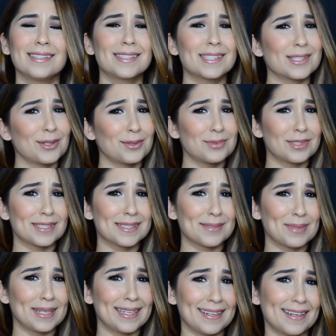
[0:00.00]
so I'm just
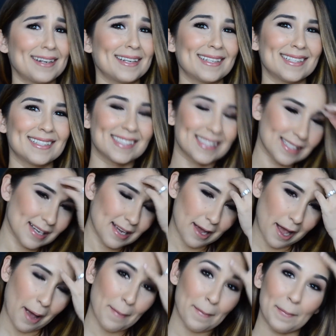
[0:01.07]
being honest.
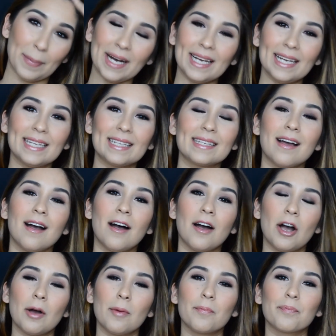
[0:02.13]
But
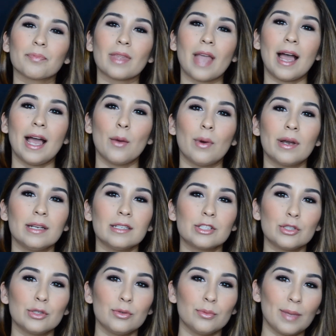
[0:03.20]
I wanted
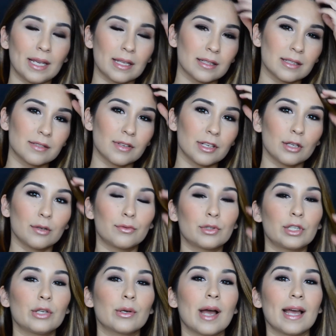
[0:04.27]
to make this video for
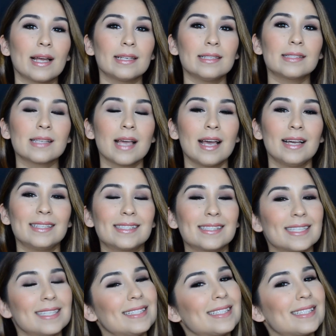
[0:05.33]
you guys
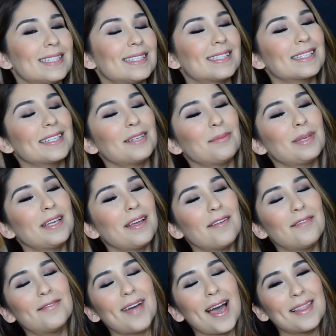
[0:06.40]
since it's gonna be
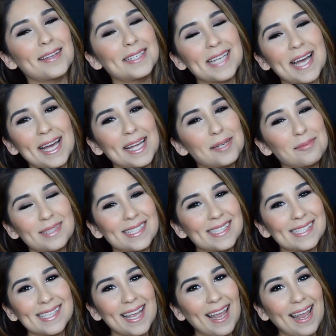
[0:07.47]
Valentine's
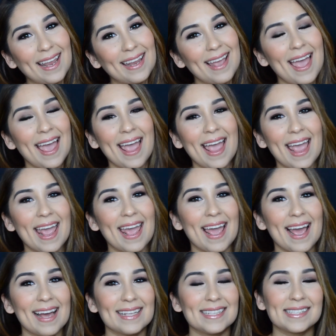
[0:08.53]
Day
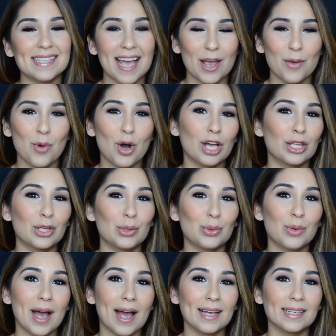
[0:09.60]
and I want you
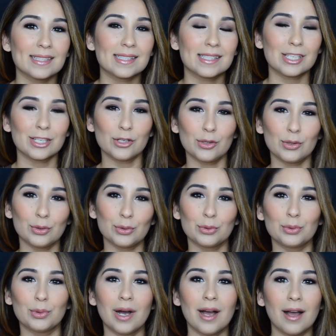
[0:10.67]
guys
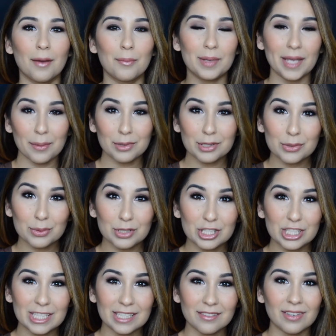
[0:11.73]
to be able to
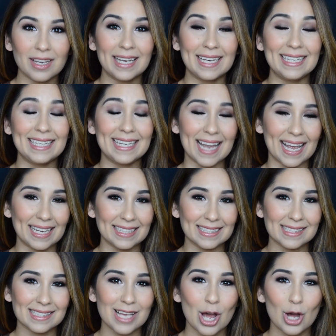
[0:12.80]
achieve a
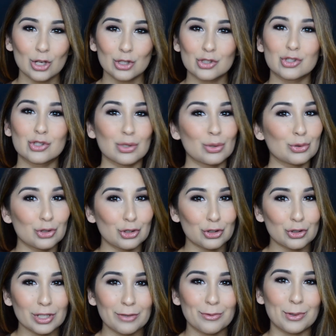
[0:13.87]
nice,
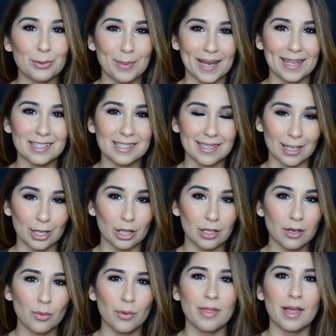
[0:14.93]
sultry, romantic
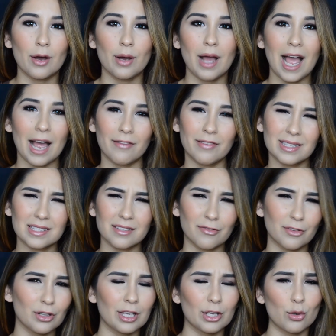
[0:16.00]
look without having to
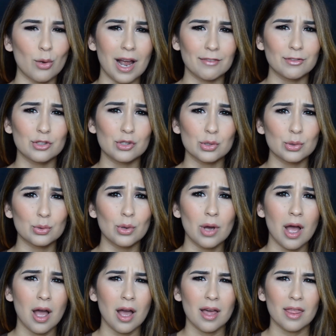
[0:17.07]
feel like you have to do
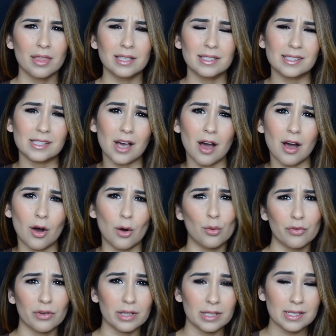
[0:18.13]
this
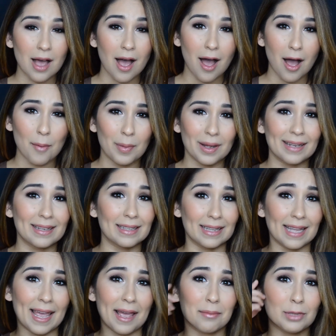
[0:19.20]
over-the-top
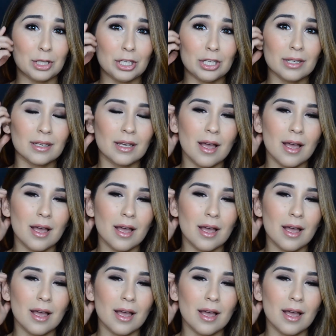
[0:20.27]
glam look.